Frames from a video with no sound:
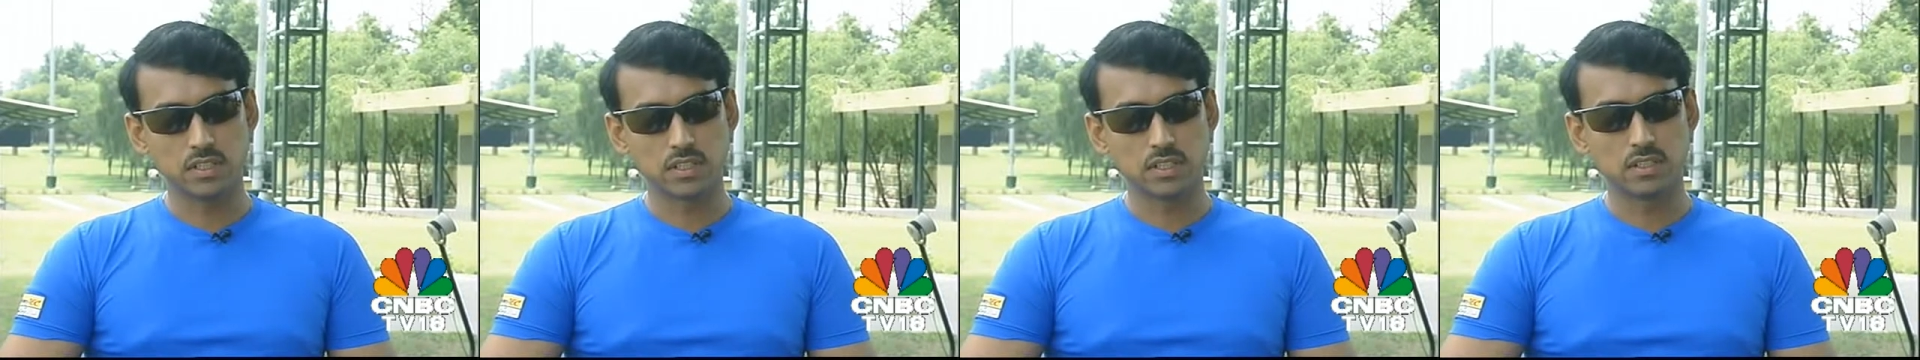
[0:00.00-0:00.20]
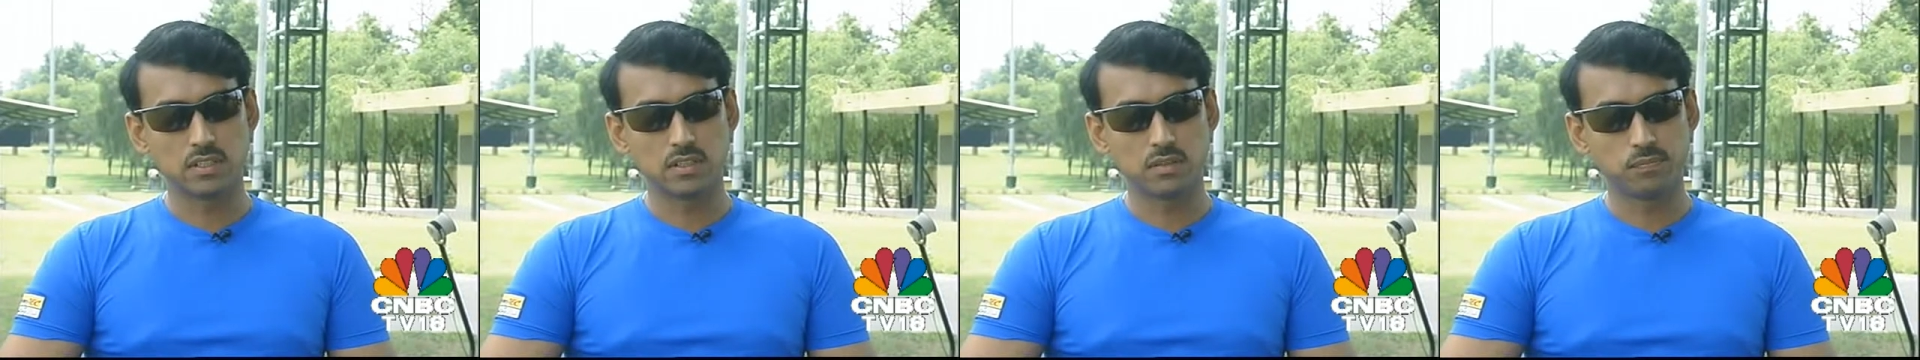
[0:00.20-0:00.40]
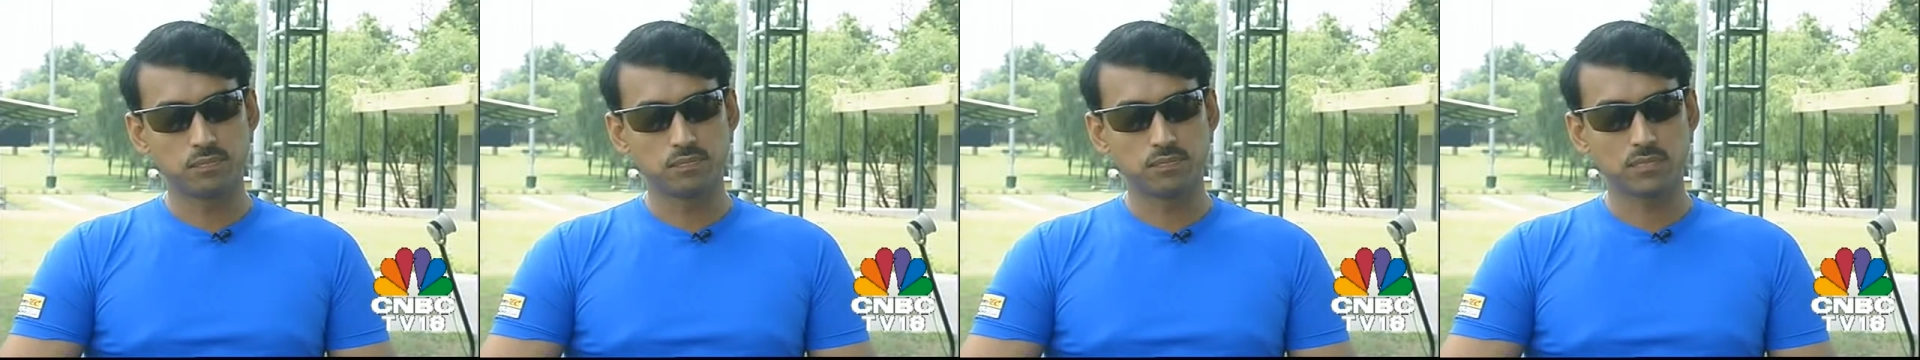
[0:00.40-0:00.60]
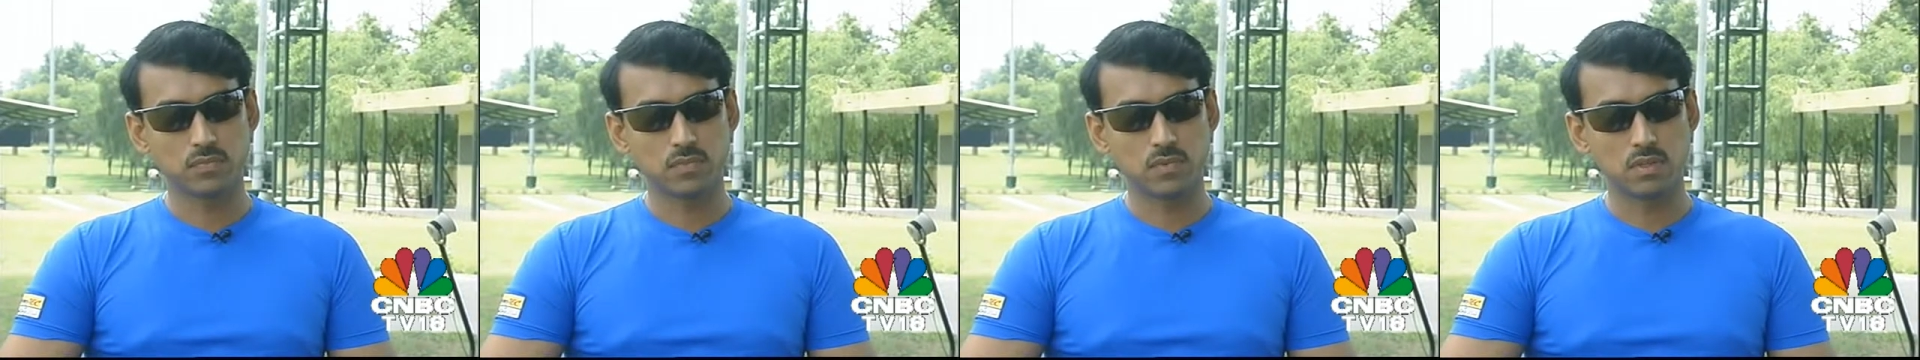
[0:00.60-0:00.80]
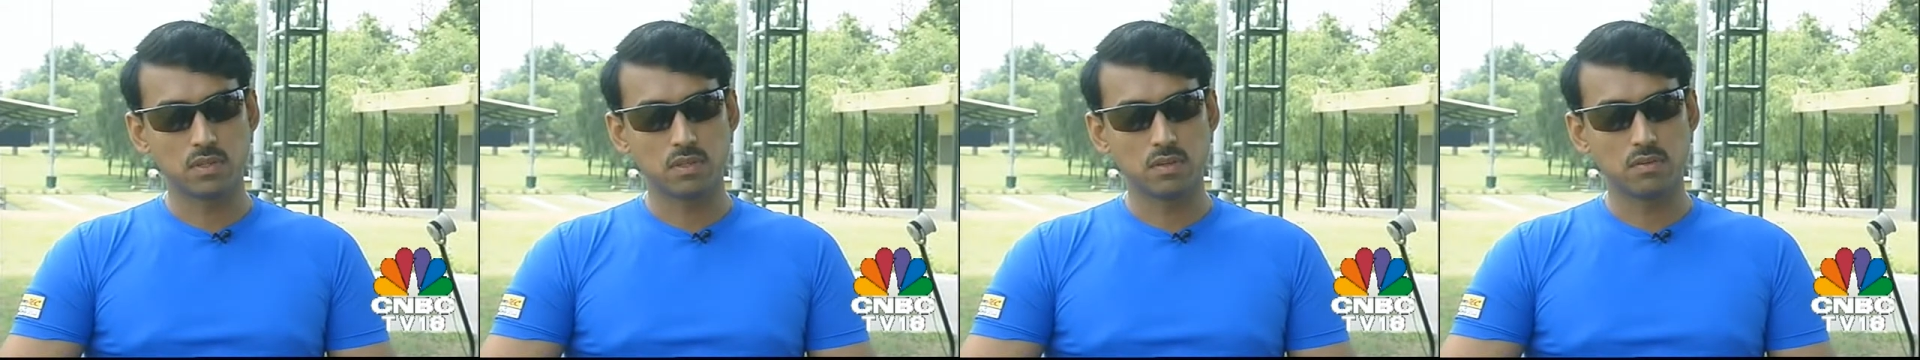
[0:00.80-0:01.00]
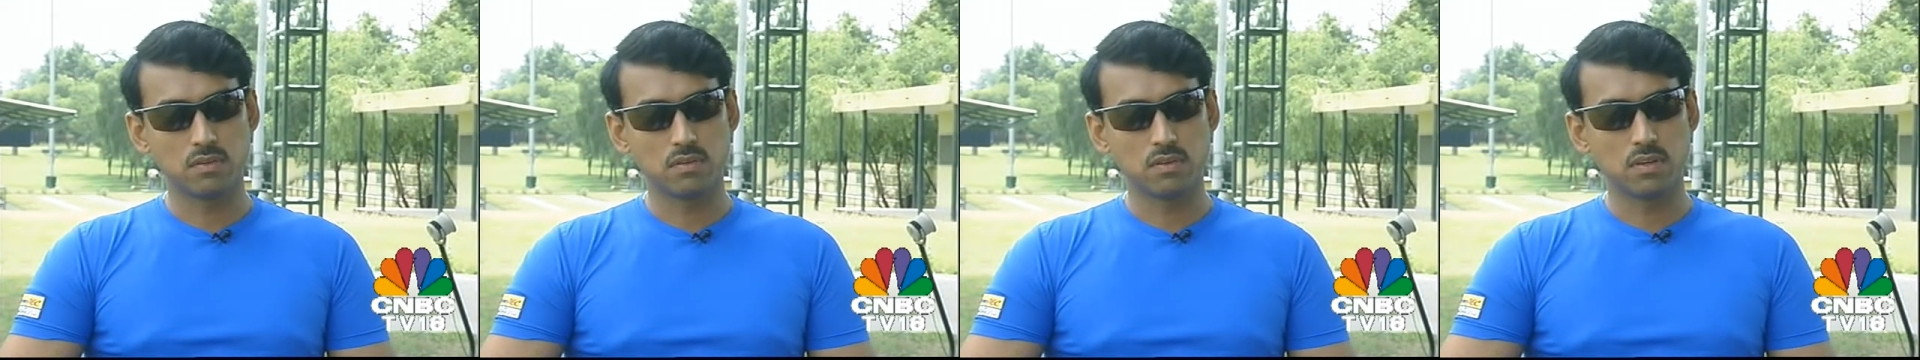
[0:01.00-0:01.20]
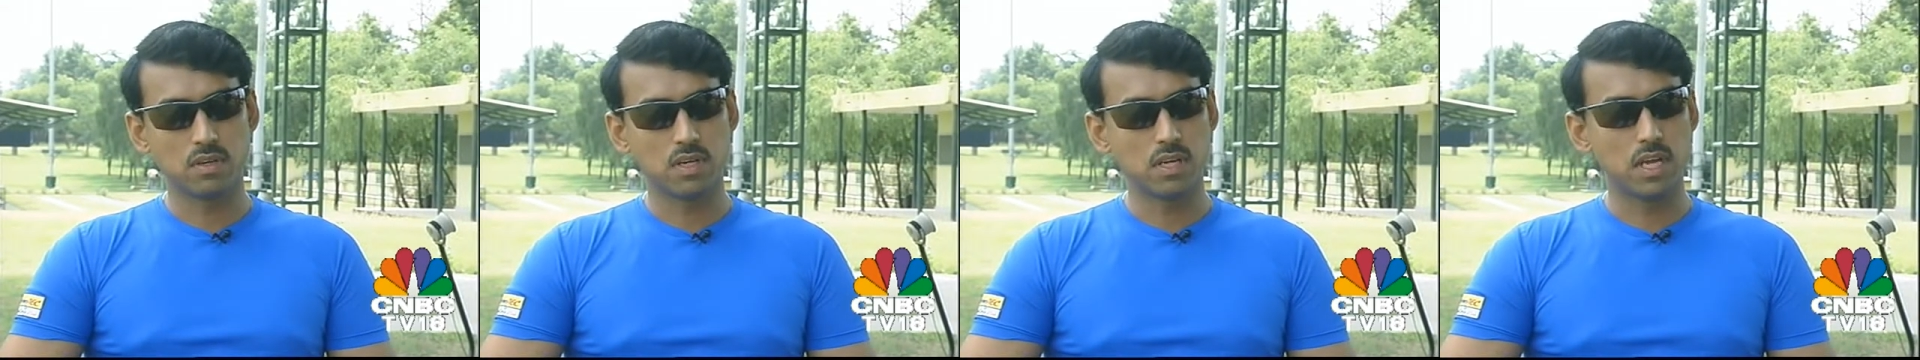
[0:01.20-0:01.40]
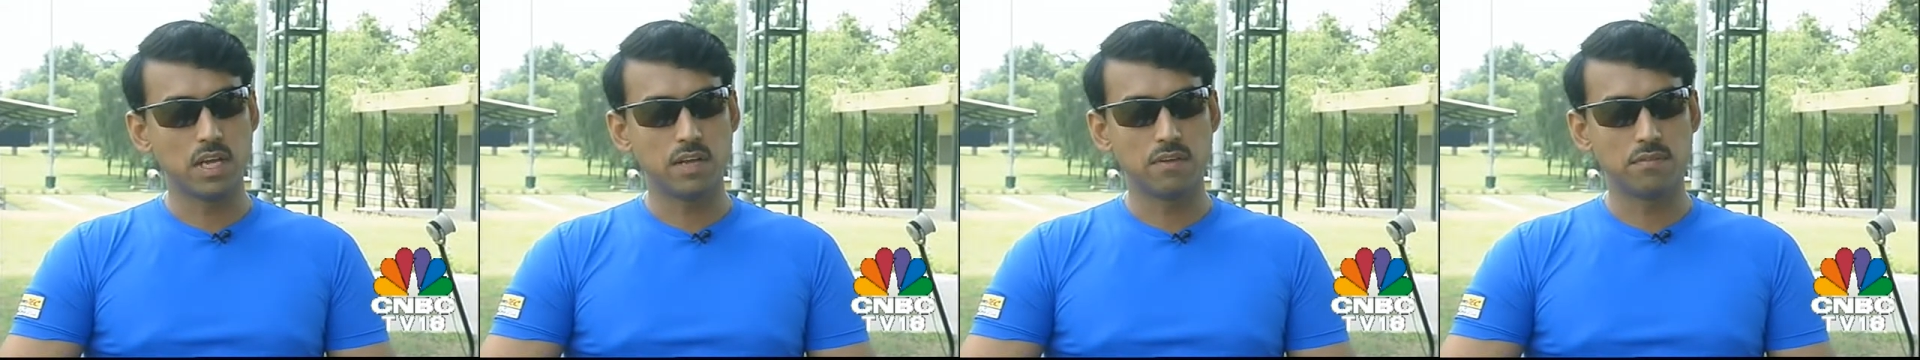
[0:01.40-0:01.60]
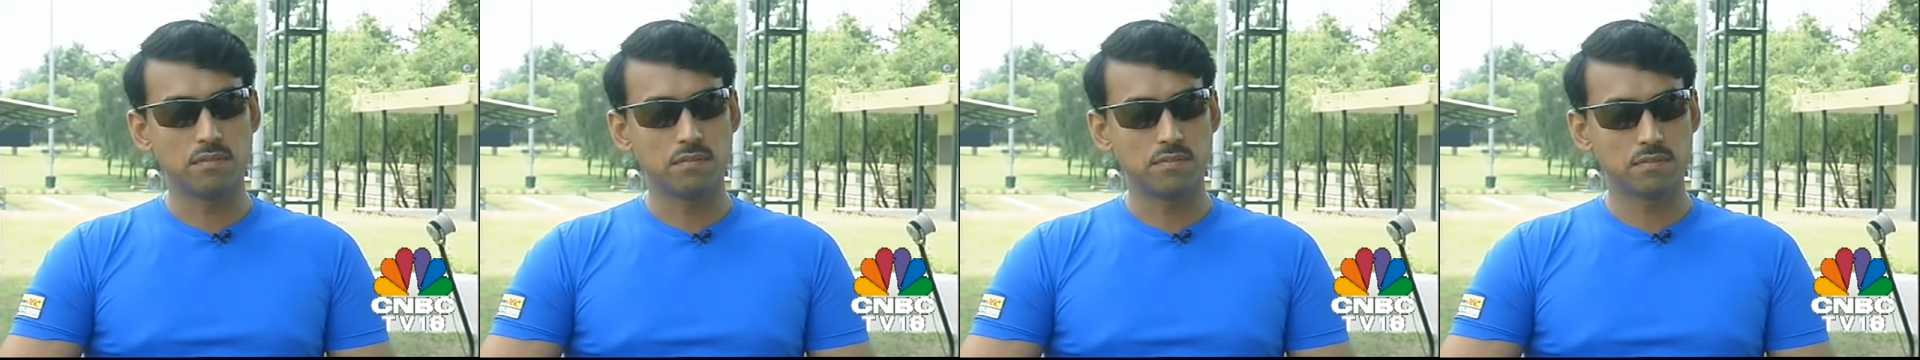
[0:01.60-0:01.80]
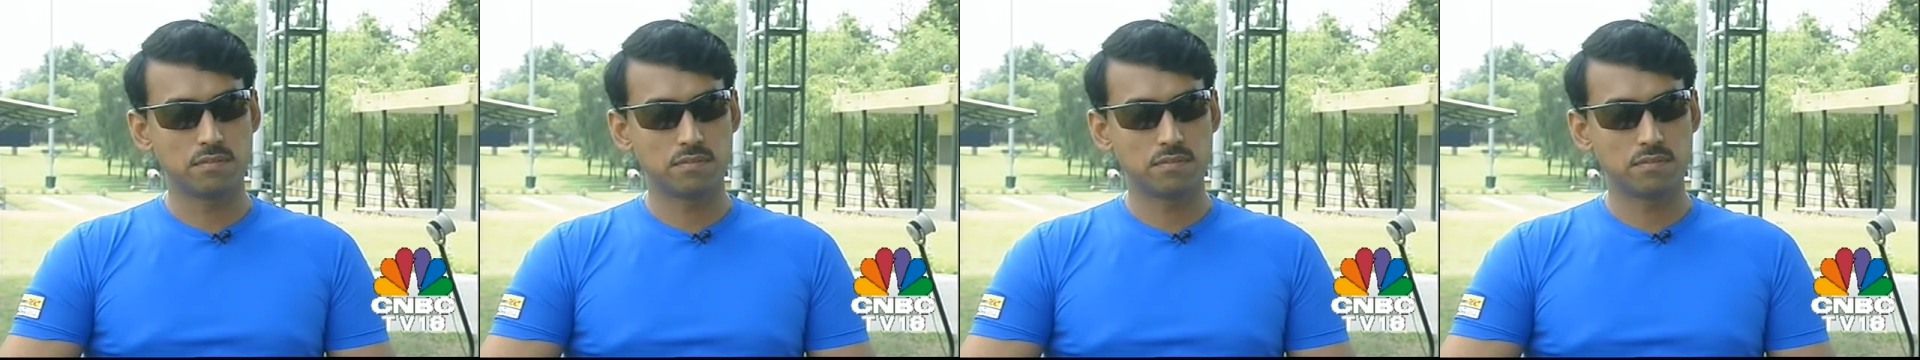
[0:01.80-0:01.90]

Uh, I've,